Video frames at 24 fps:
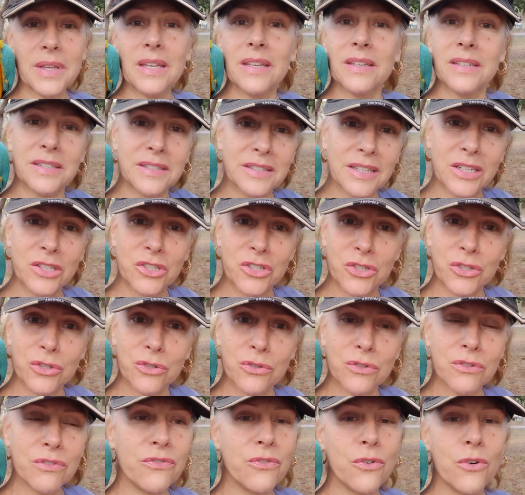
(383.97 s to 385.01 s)
Stay
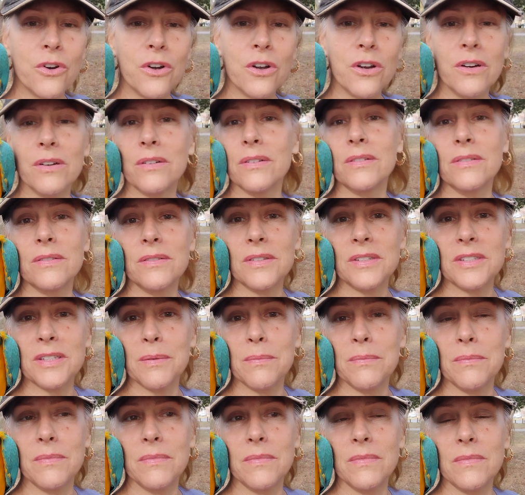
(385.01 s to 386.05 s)
tuned for
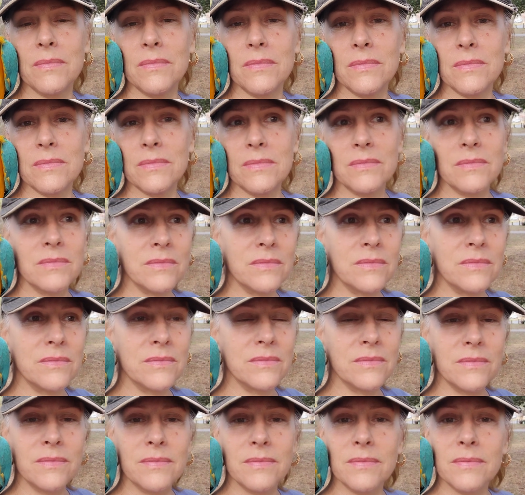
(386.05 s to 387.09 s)
some
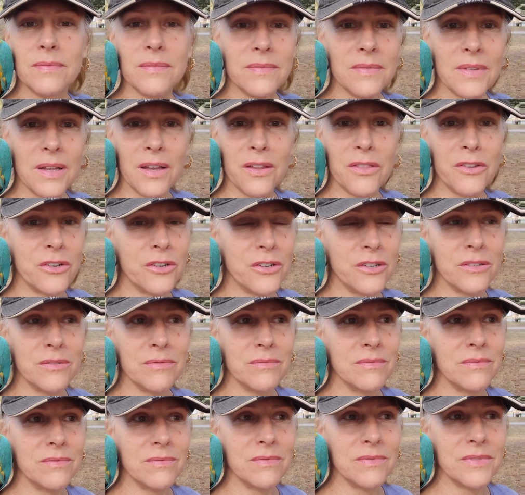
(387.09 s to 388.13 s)
other
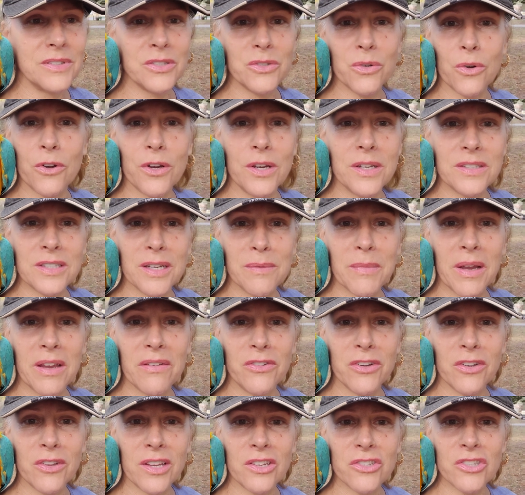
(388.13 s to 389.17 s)
stories I might
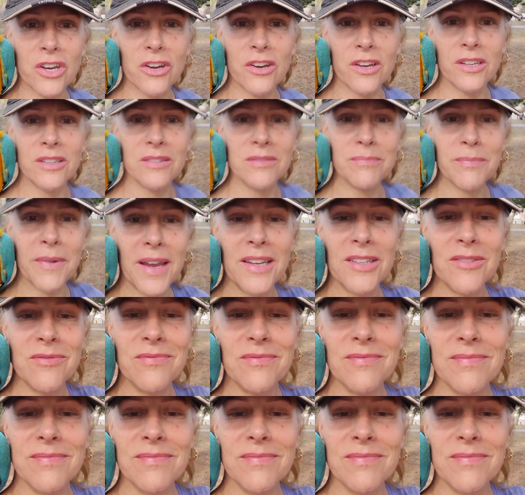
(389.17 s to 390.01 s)
feel like sharing. Bye.